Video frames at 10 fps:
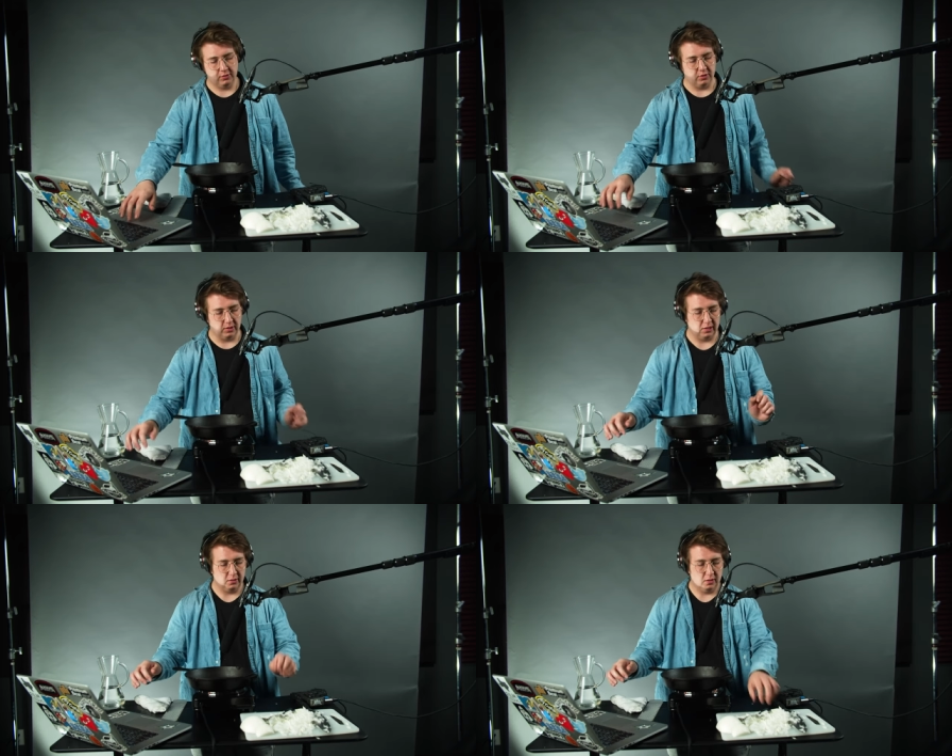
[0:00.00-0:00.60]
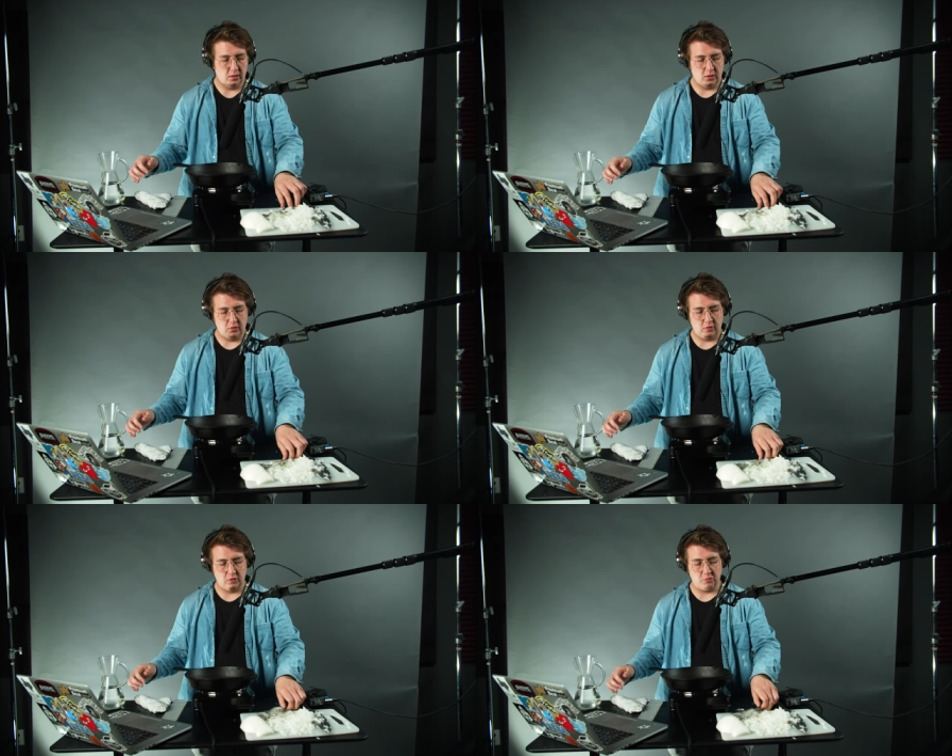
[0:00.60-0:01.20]
So I got
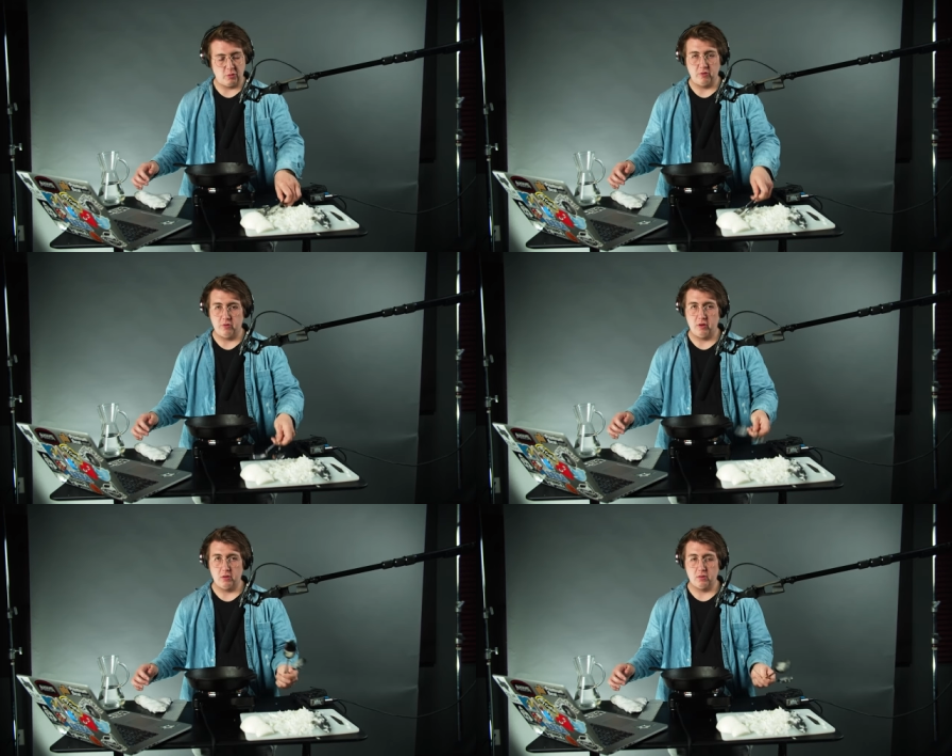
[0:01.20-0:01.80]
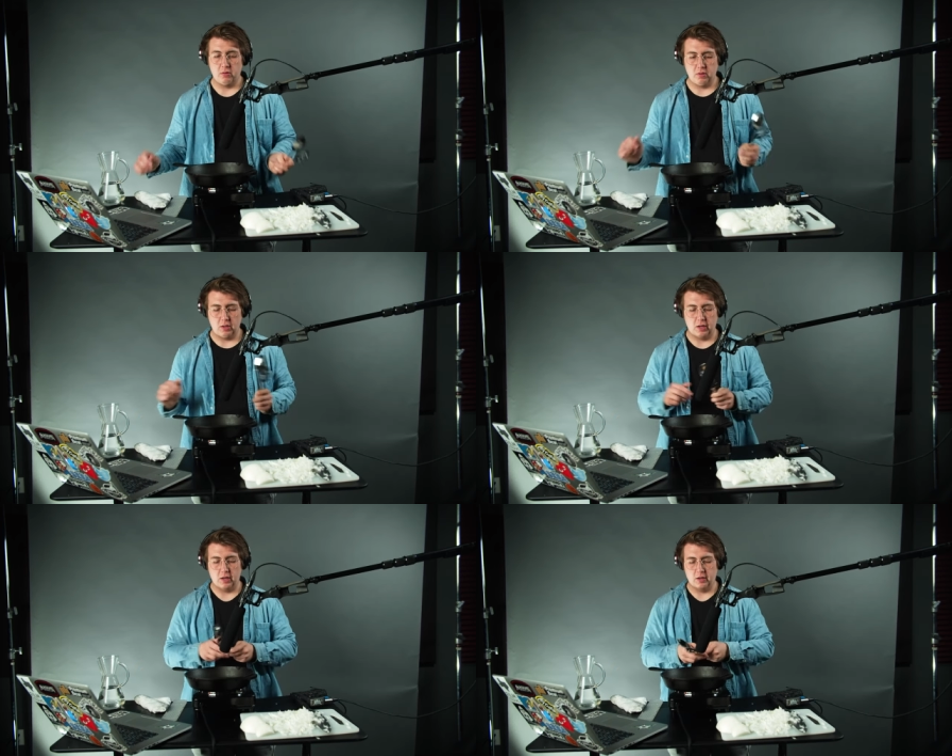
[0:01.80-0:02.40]
two spoons here,
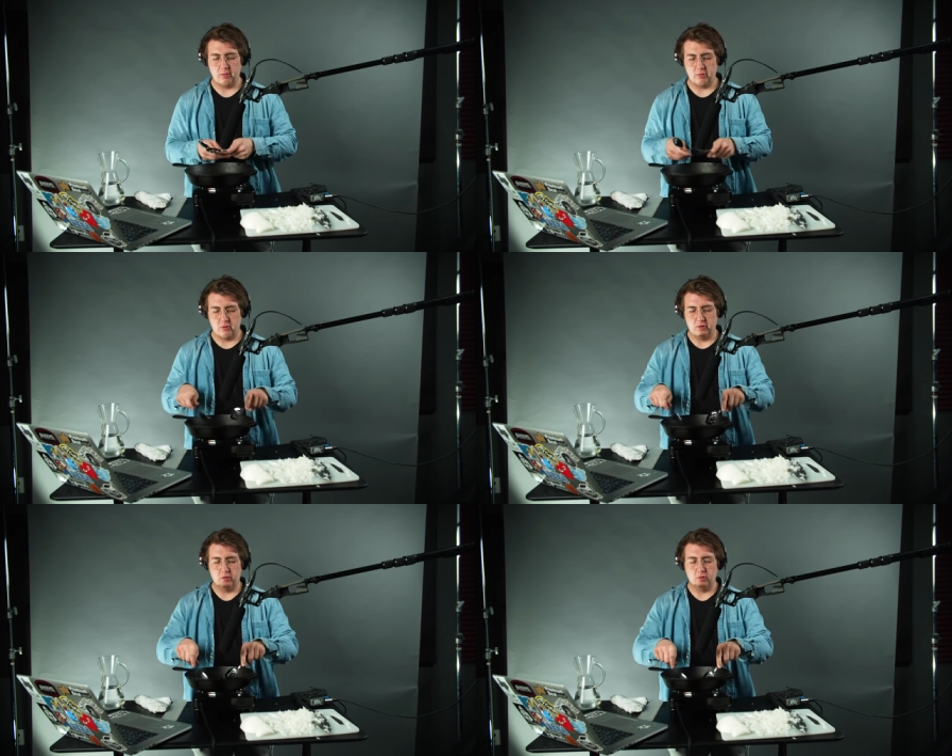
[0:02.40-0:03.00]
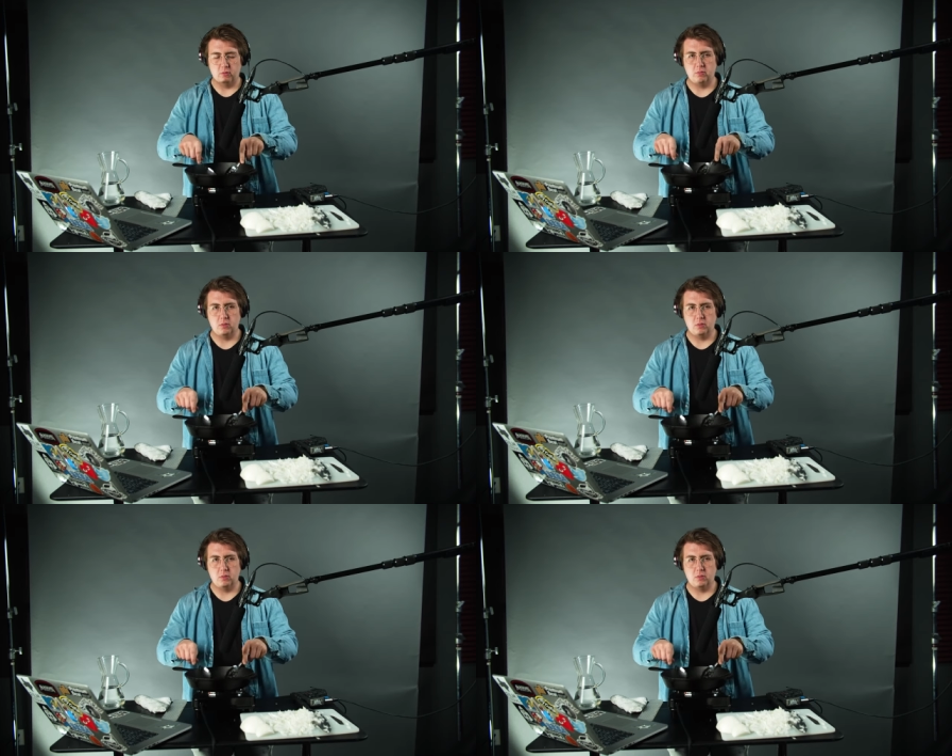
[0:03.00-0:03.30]
and I'm going to